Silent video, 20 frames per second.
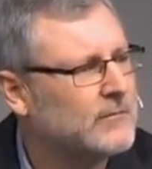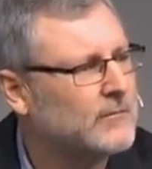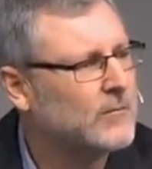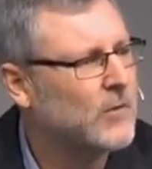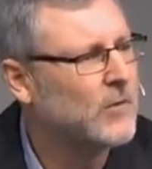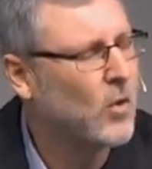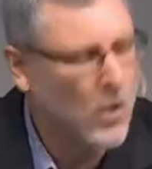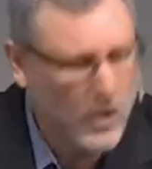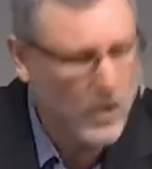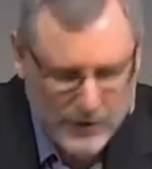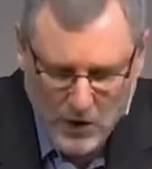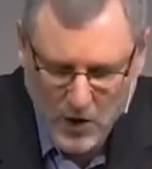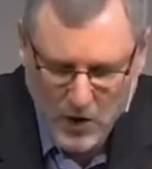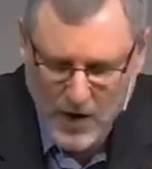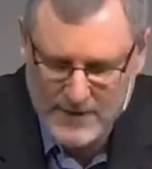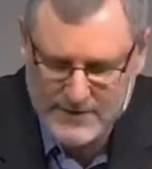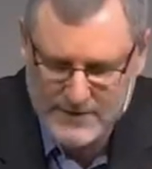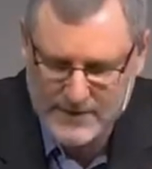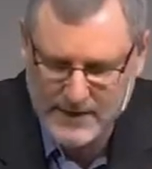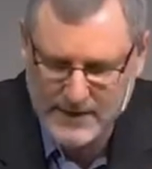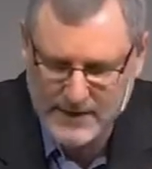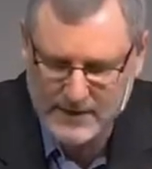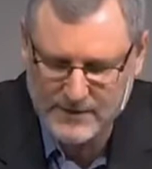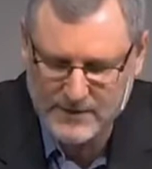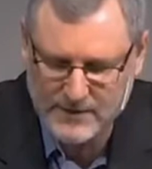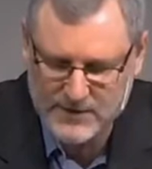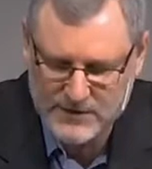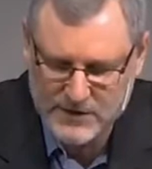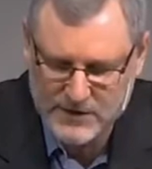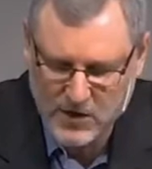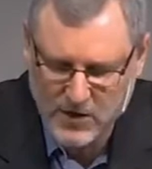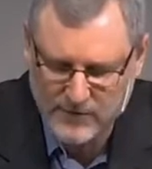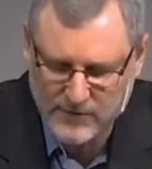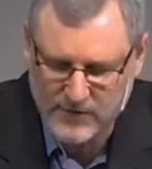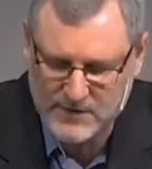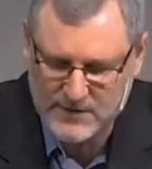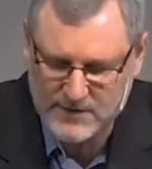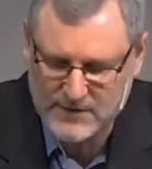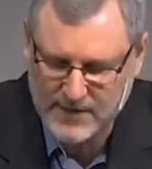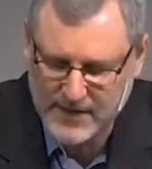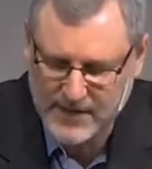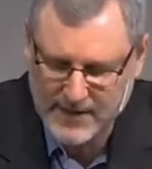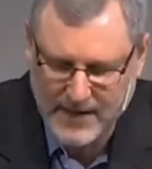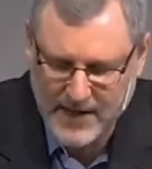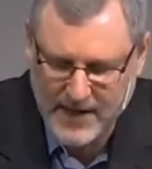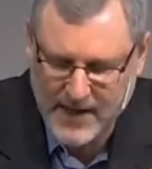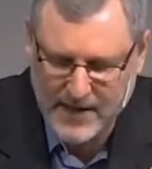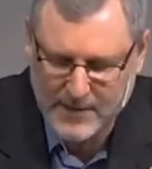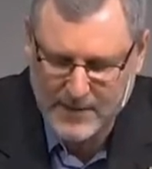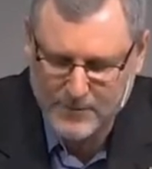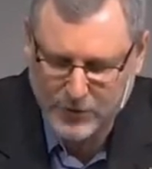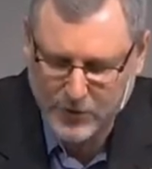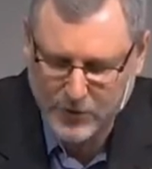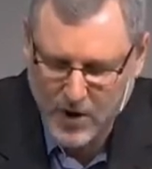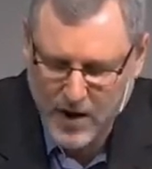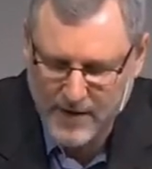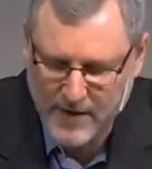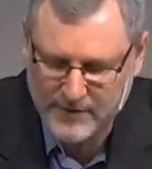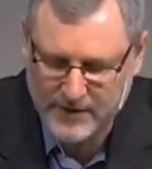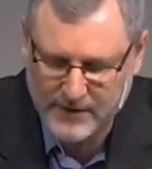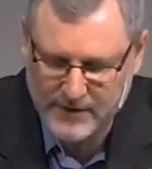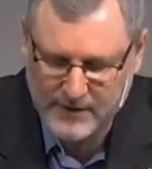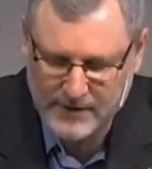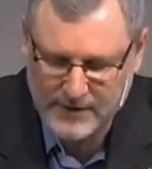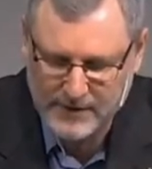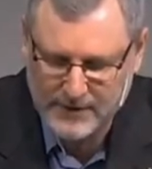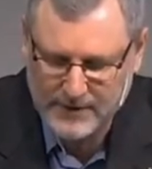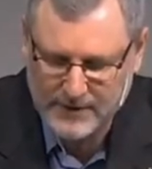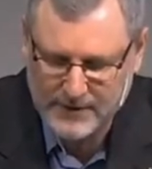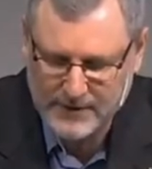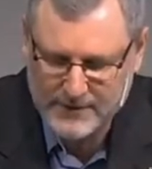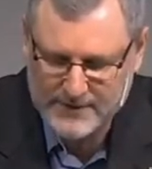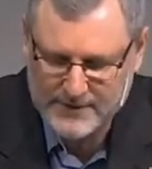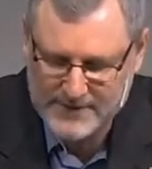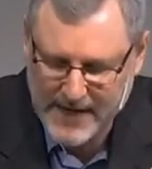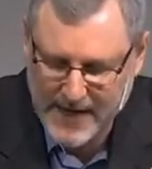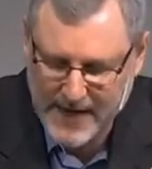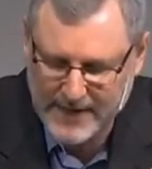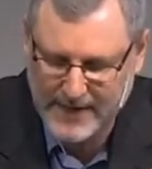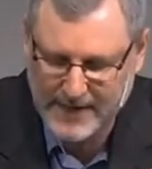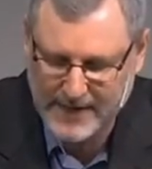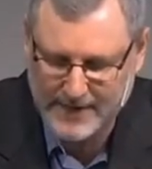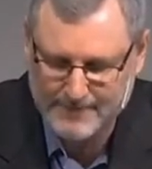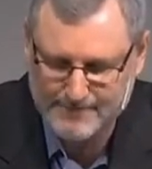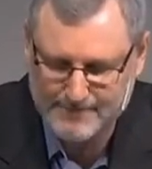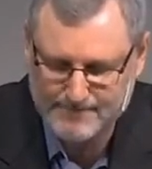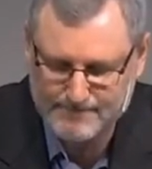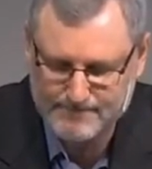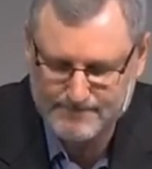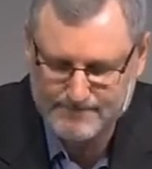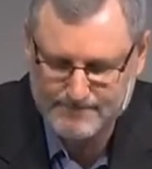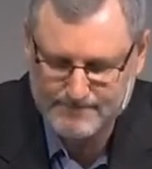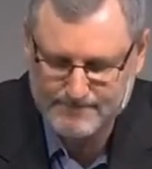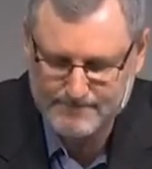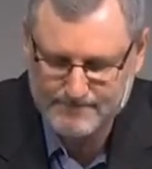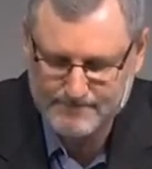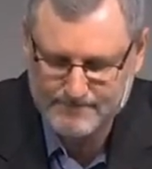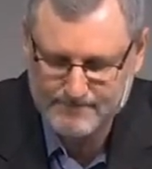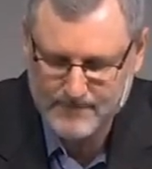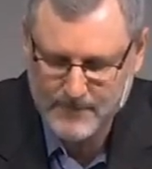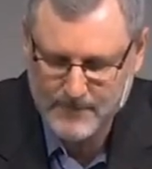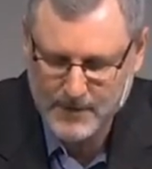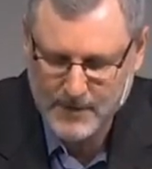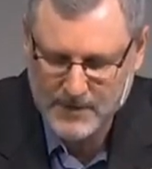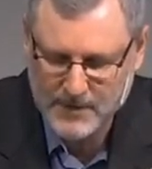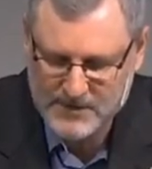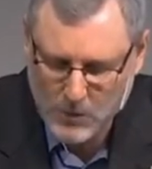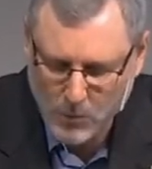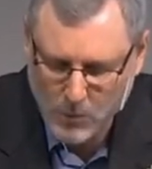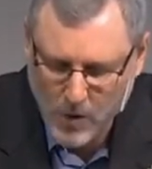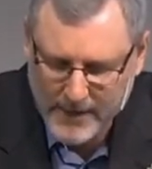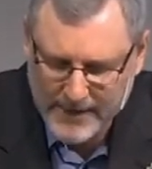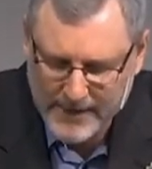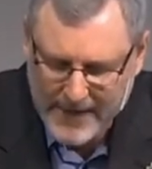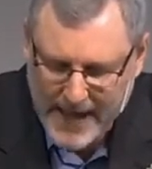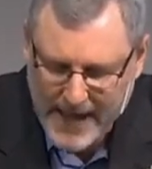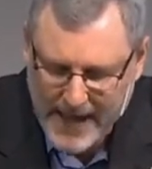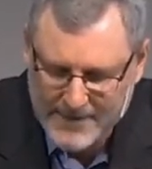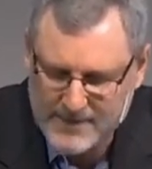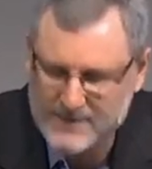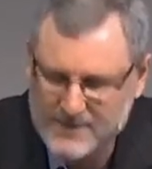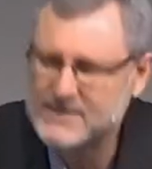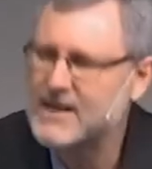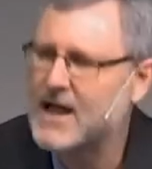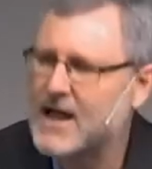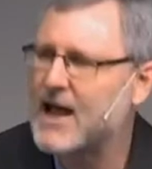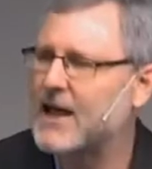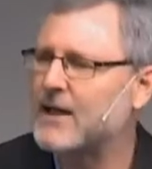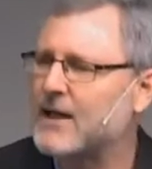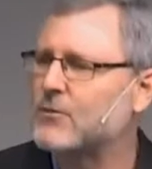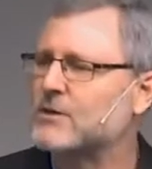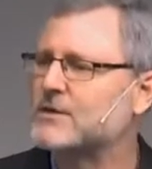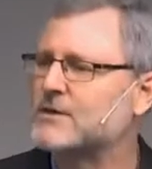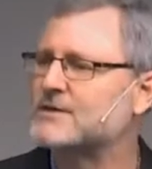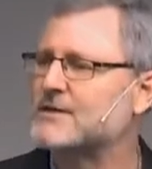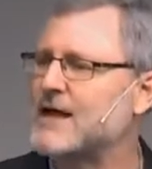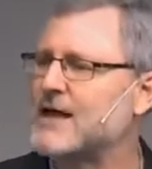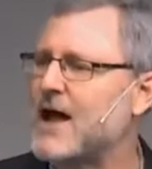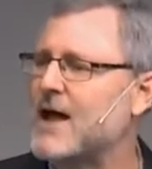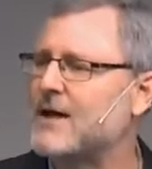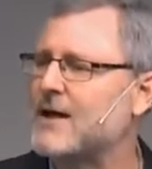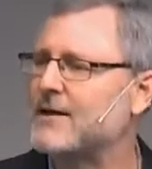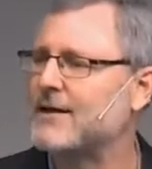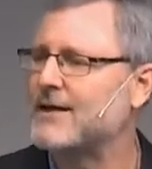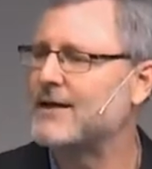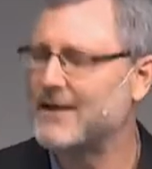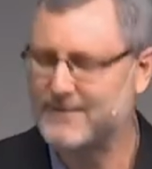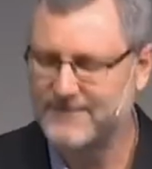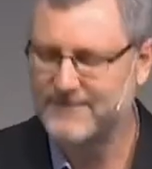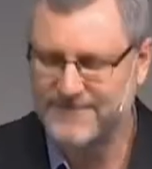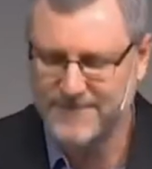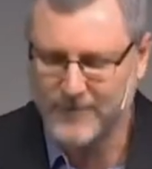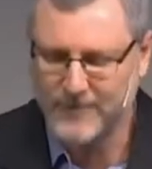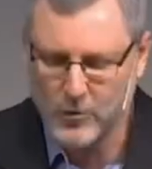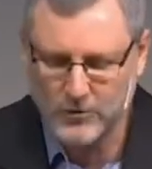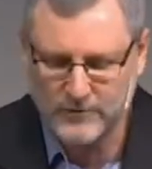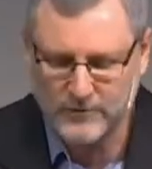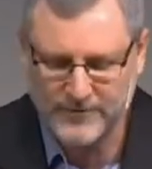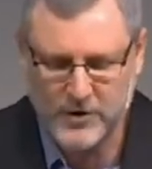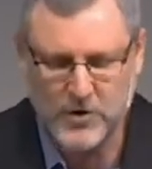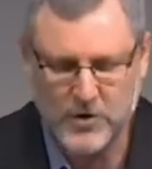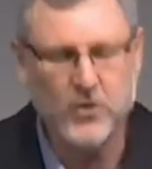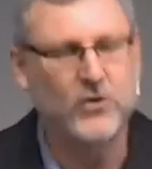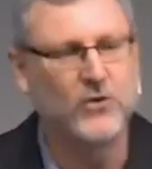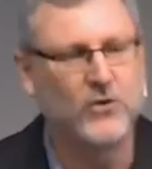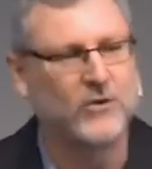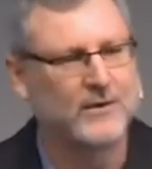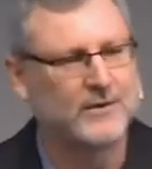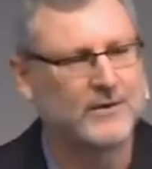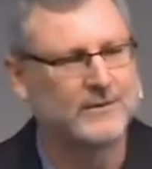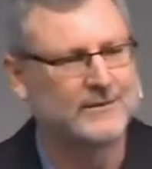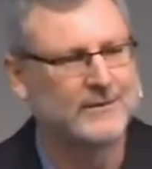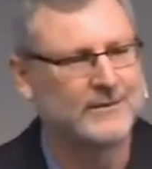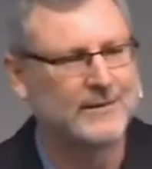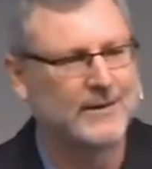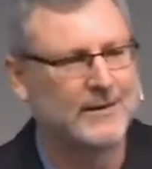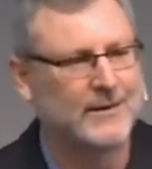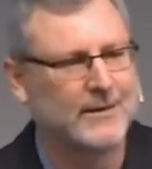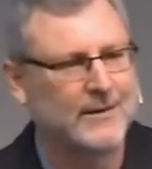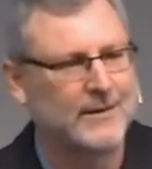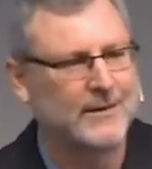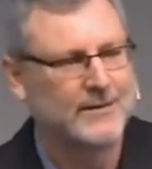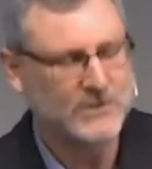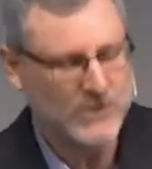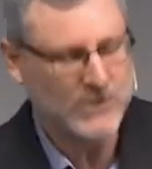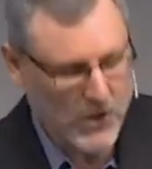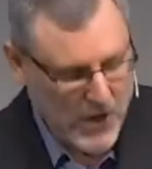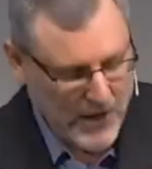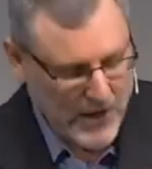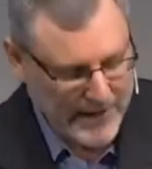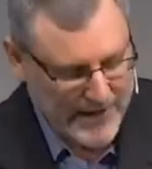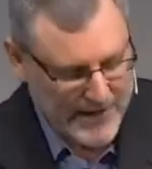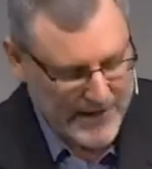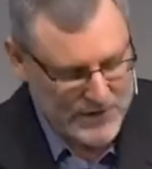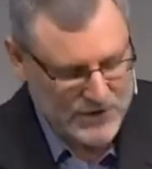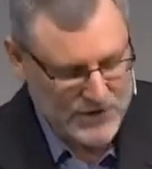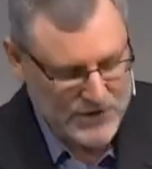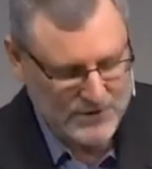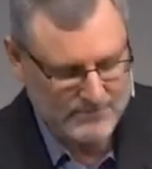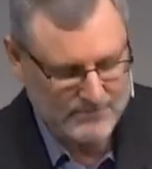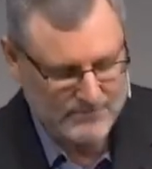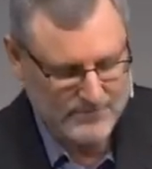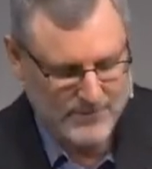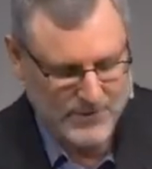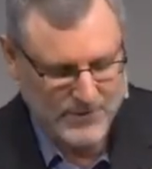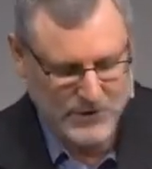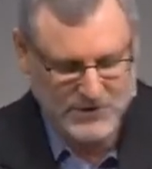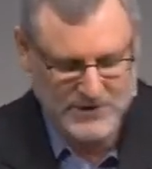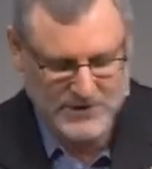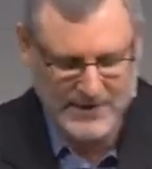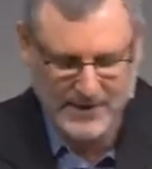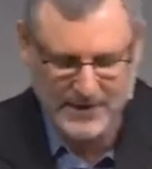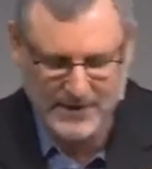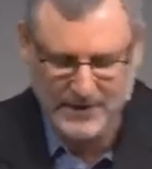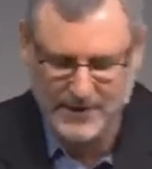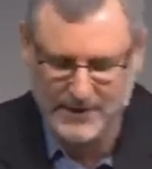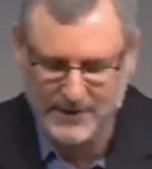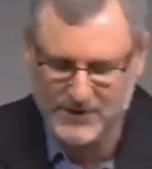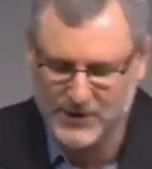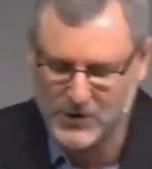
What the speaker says: organising the service in a private setting. And so what he had to say was done in full view, Turkish, New Zealand,